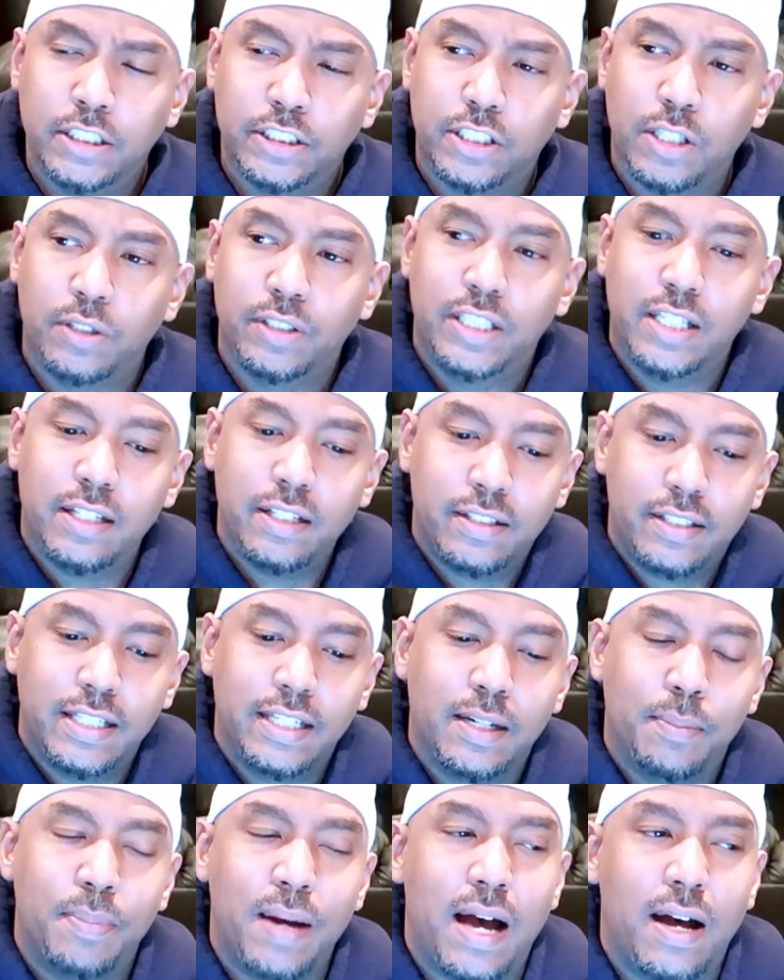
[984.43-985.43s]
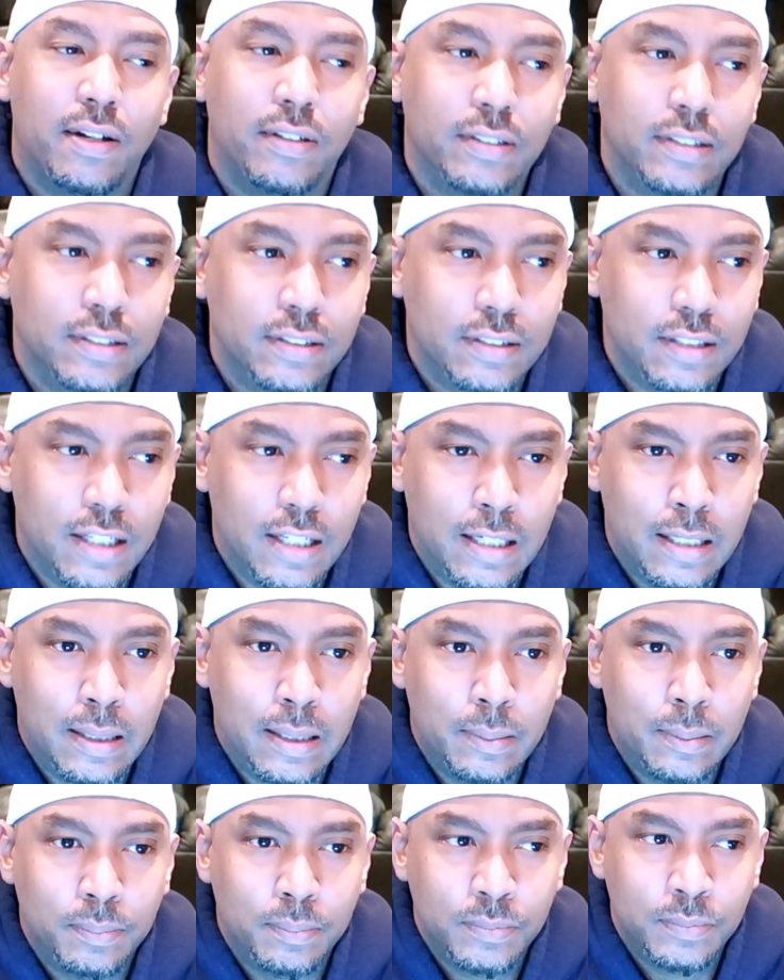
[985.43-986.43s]
So the other thing about
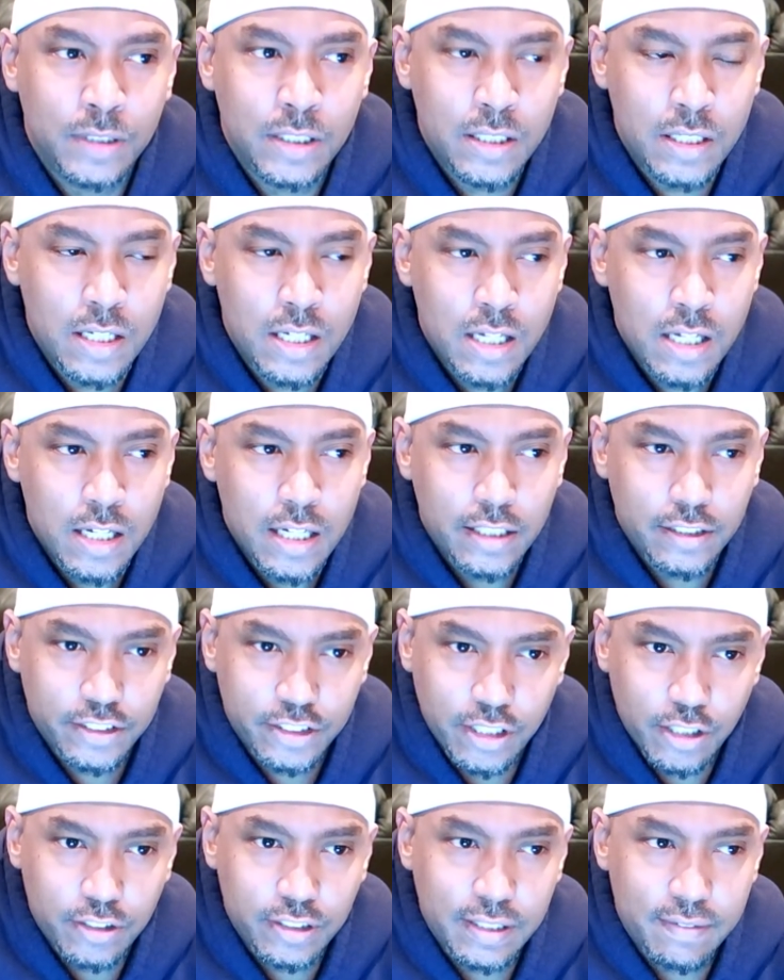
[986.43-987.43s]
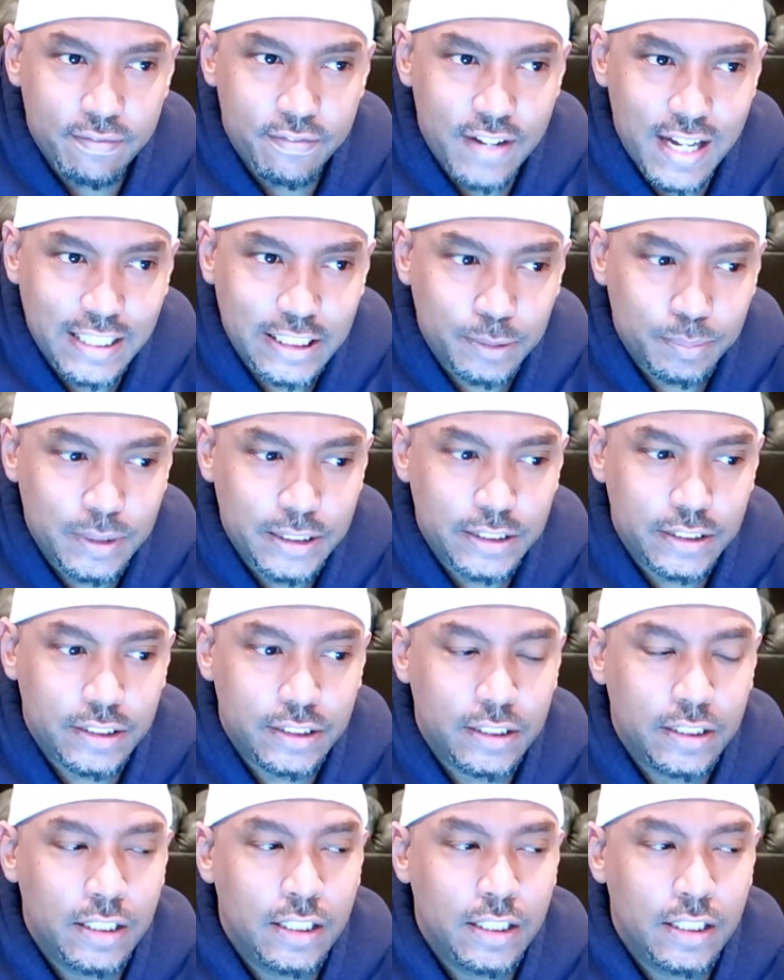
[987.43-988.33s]
certain investments